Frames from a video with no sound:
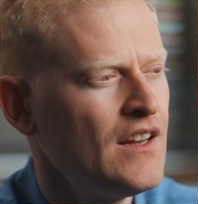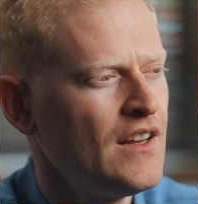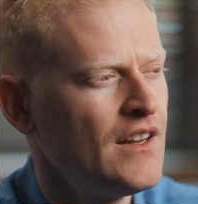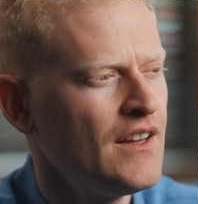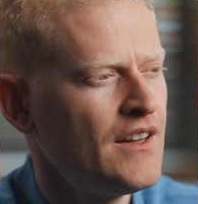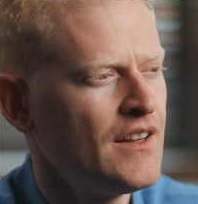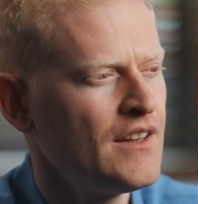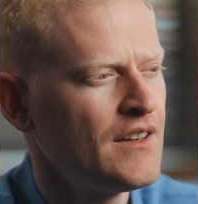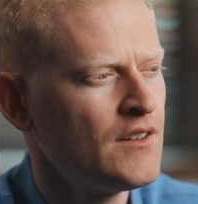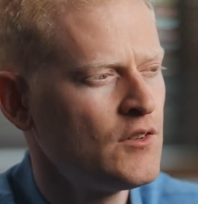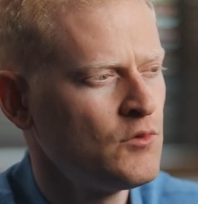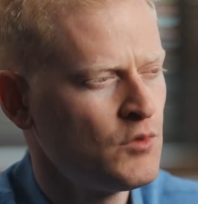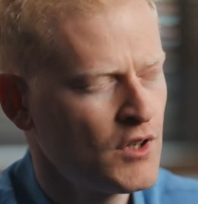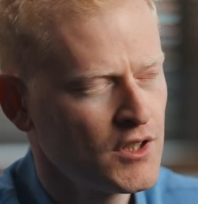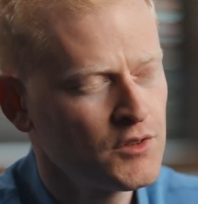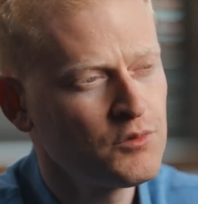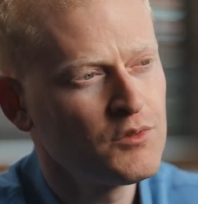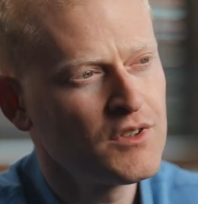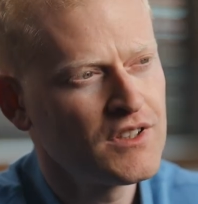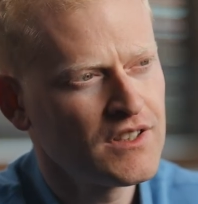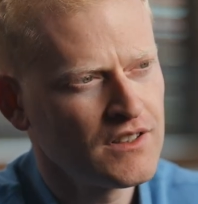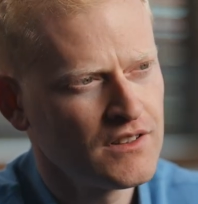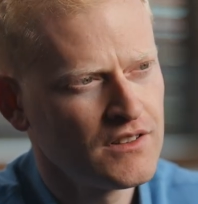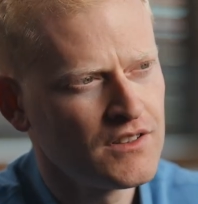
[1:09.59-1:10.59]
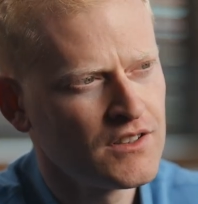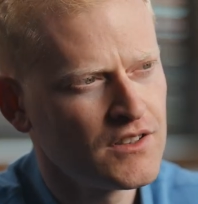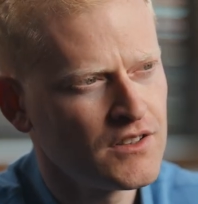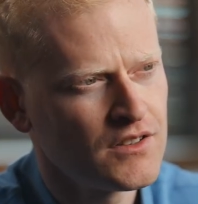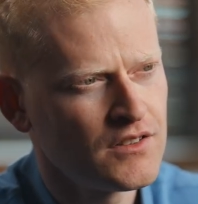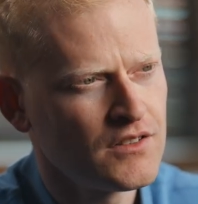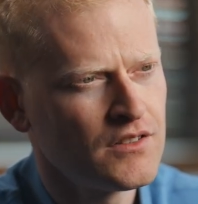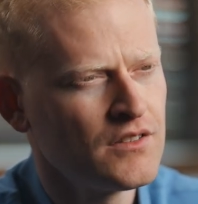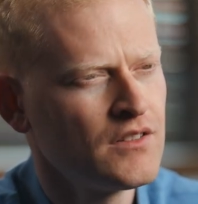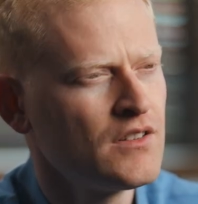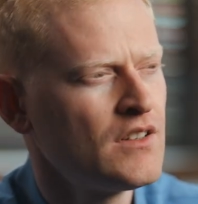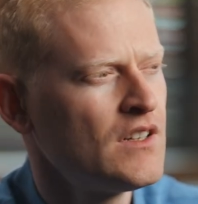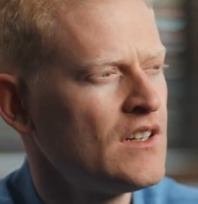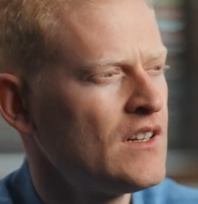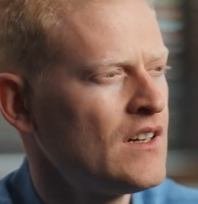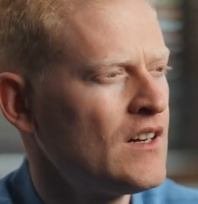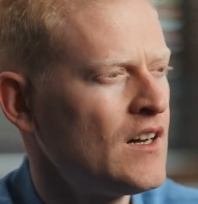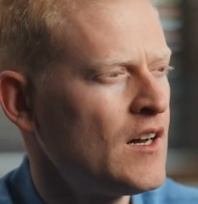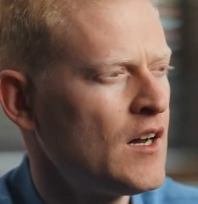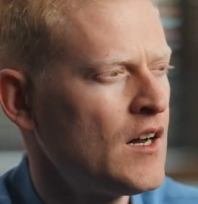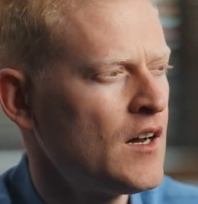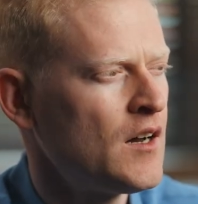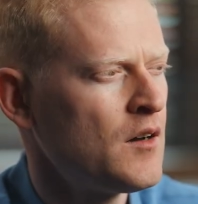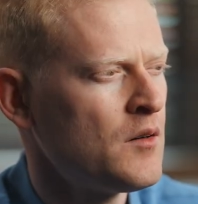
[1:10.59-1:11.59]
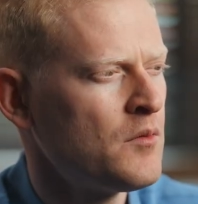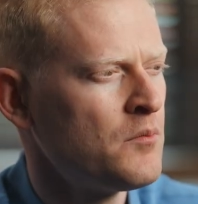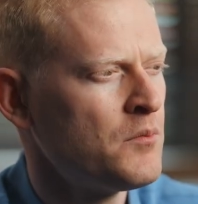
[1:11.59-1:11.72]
and what we can learn uh,